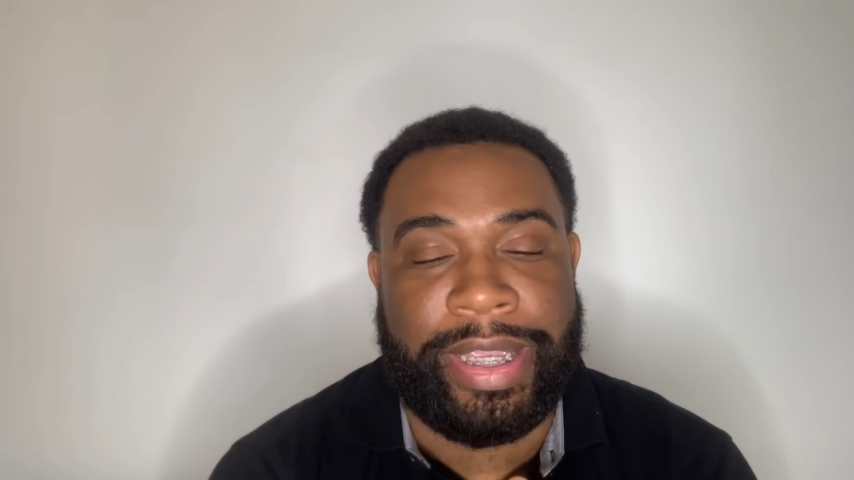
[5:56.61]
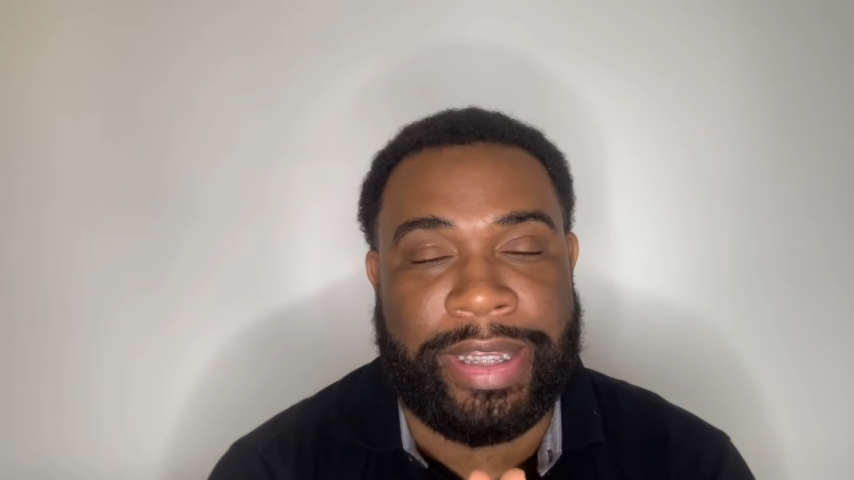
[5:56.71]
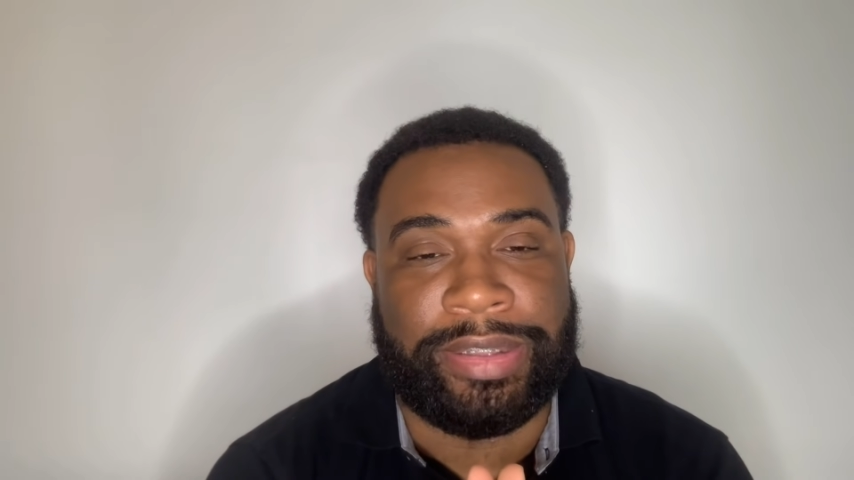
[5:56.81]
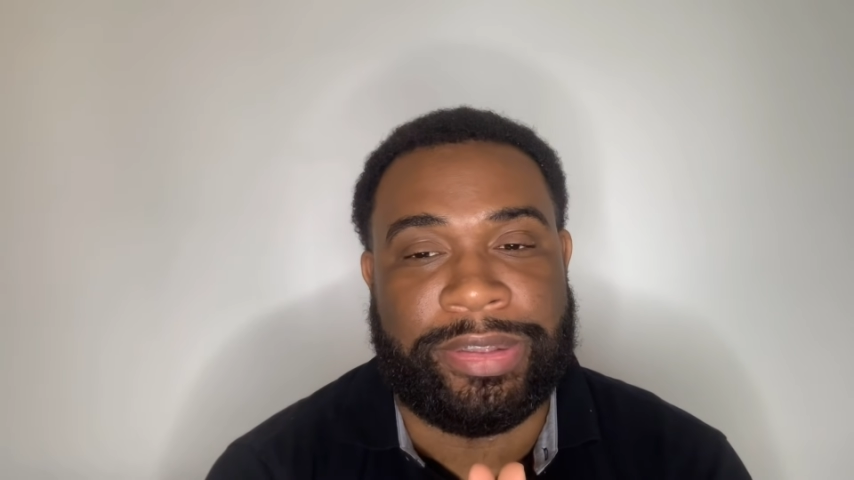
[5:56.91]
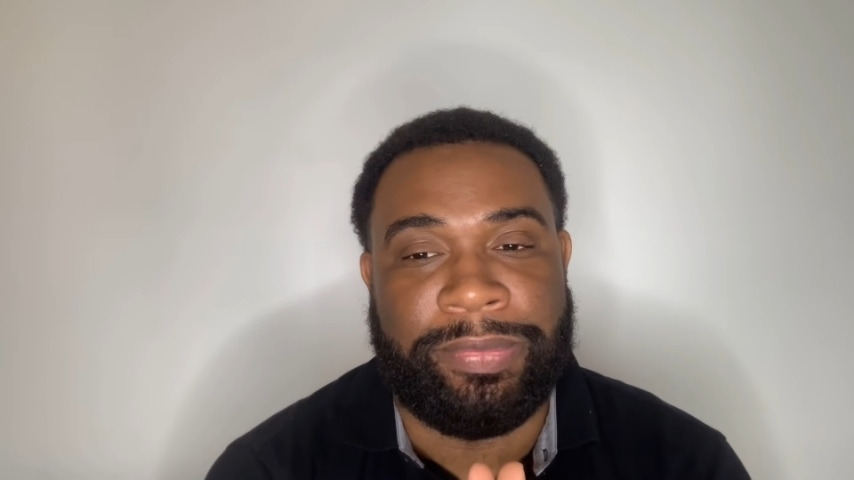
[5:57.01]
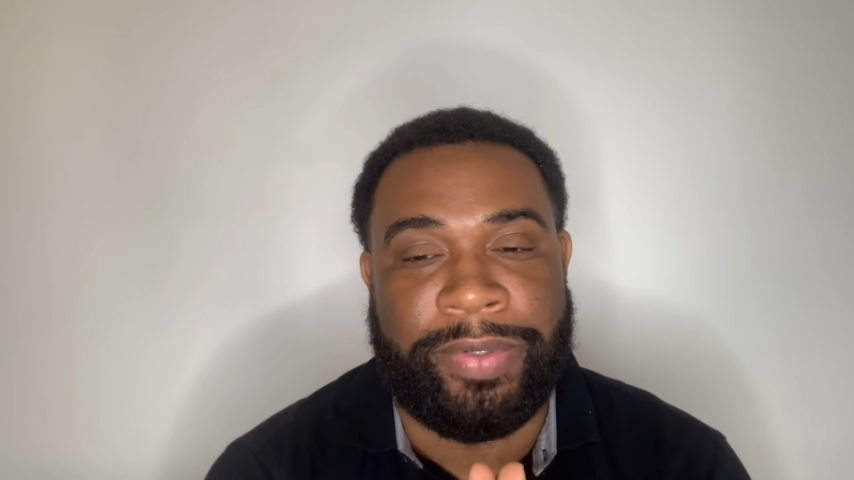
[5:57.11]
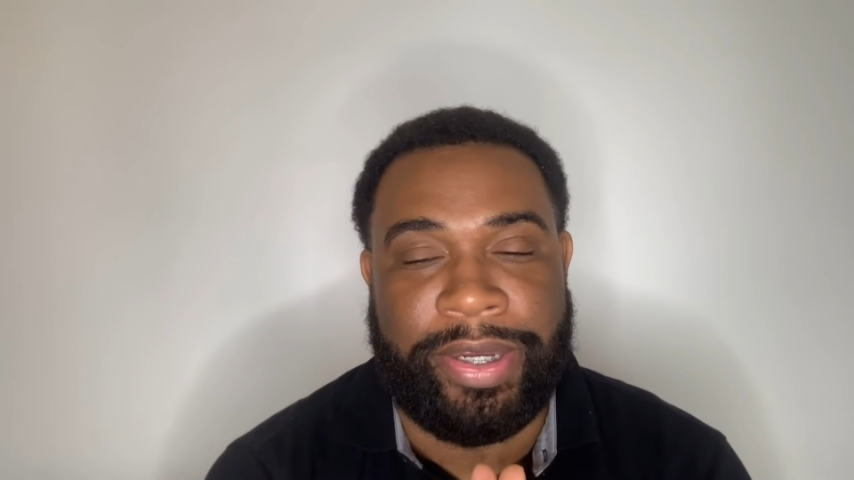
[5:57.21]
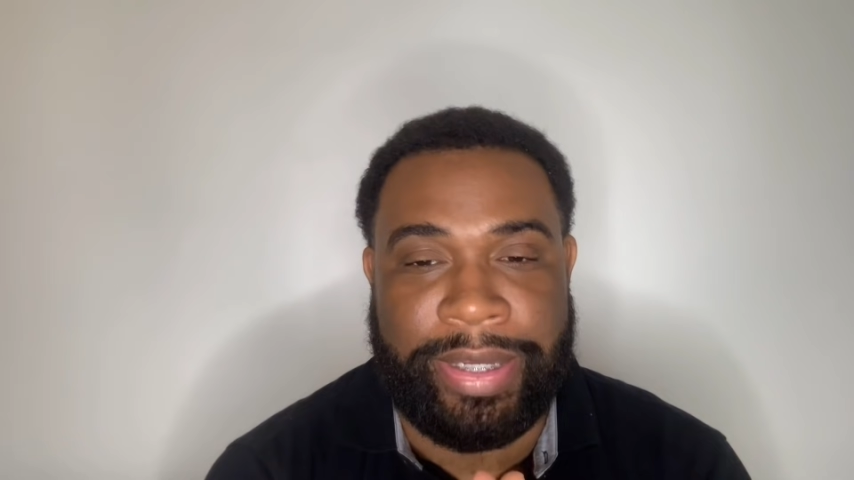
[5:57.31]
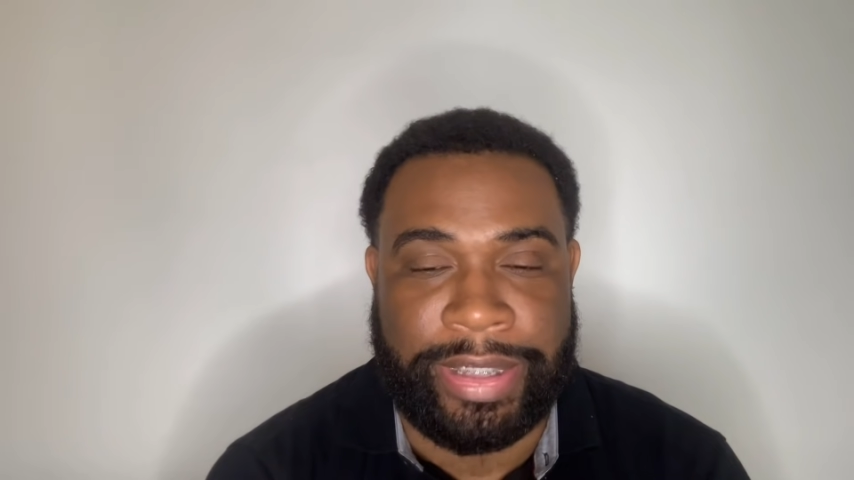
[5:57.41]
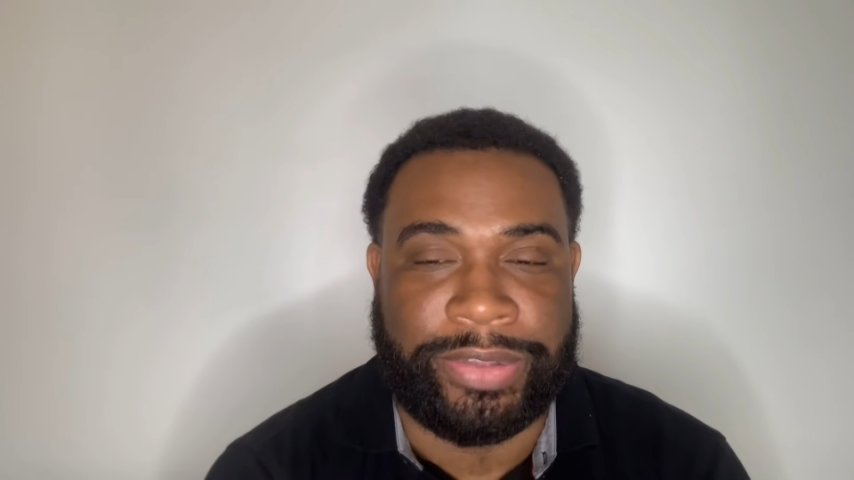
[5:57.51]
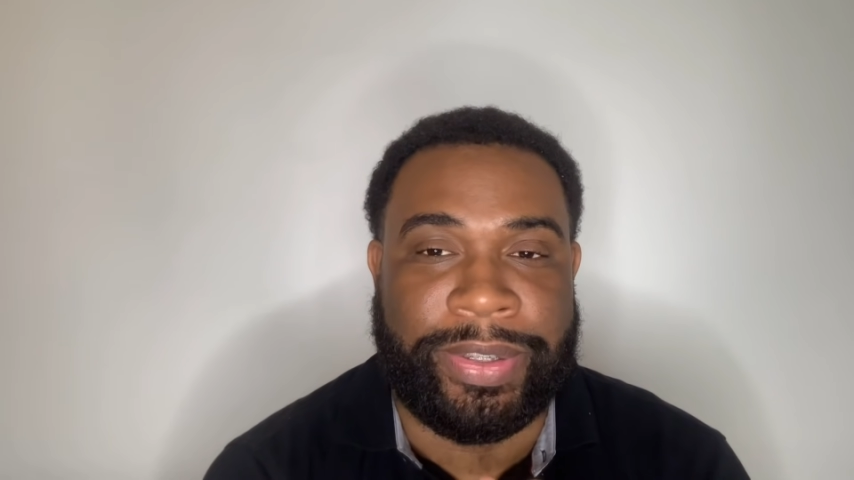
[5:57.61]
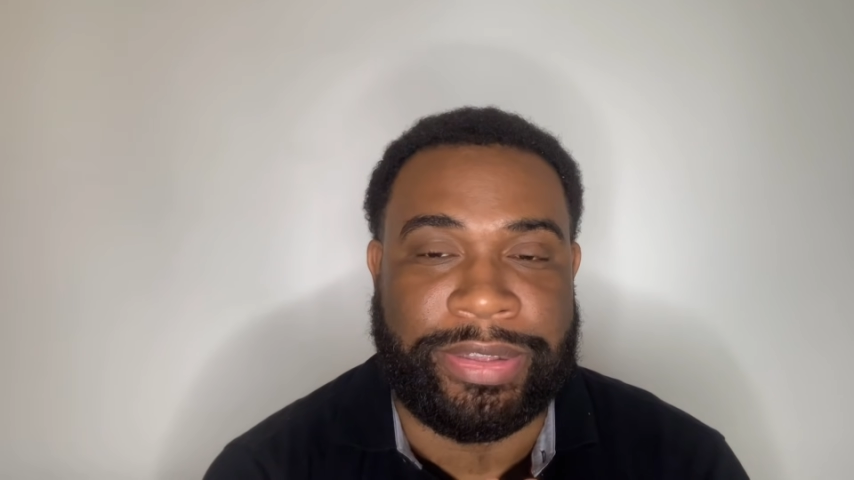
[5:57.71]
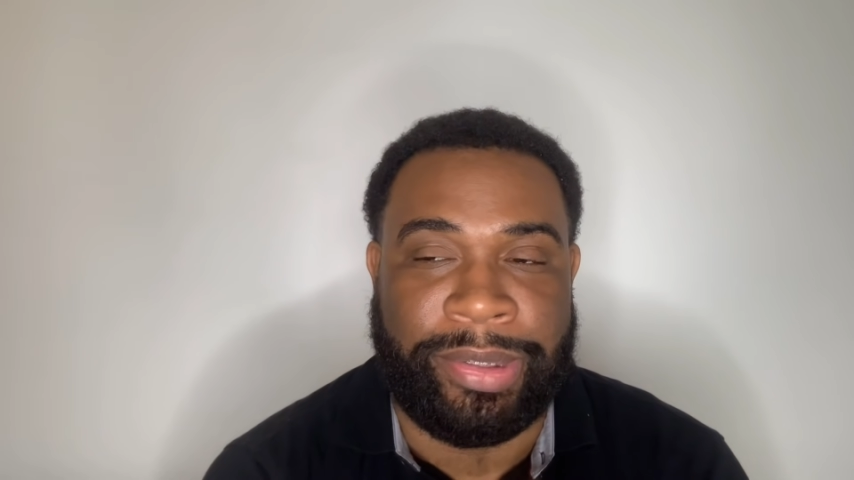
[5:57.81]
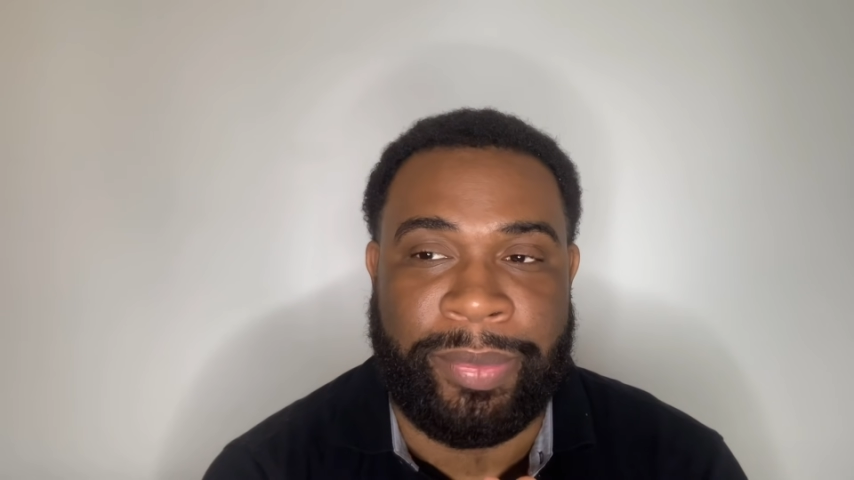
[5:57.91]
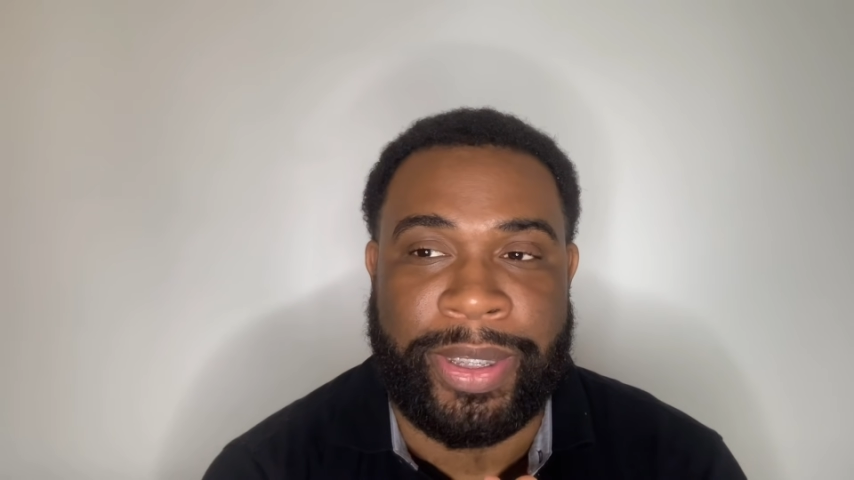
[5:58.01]
it's very
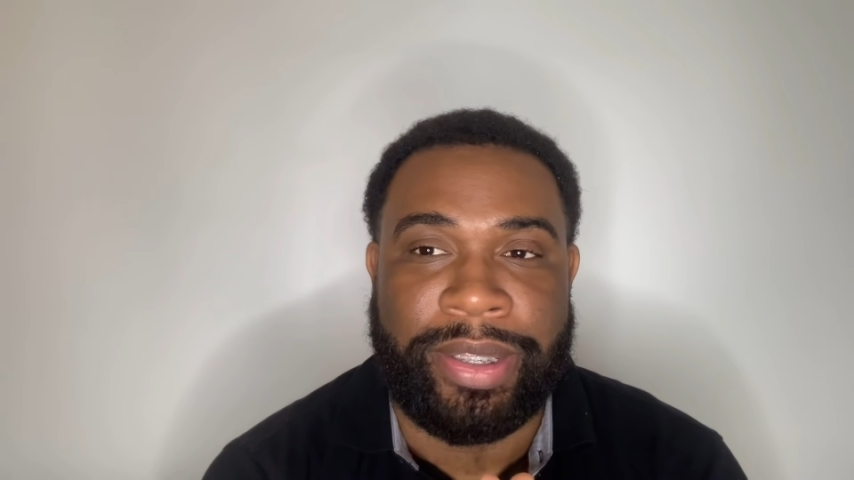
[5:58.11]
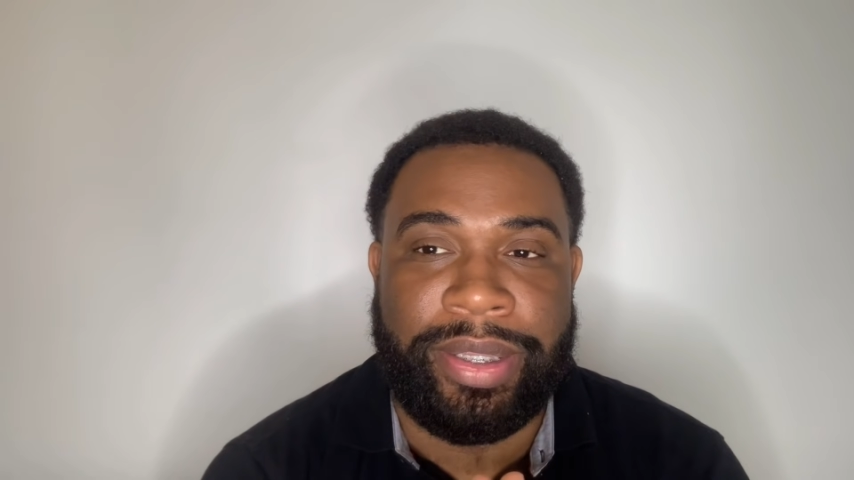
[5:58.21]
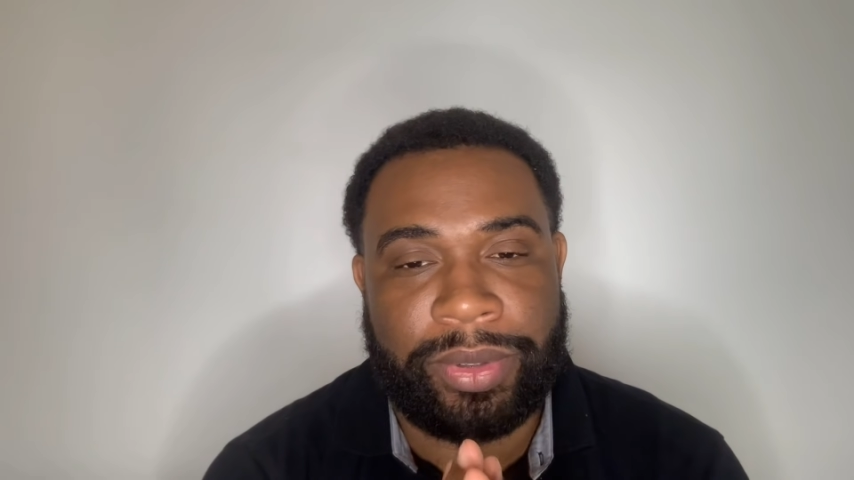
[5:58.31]
interesting to me.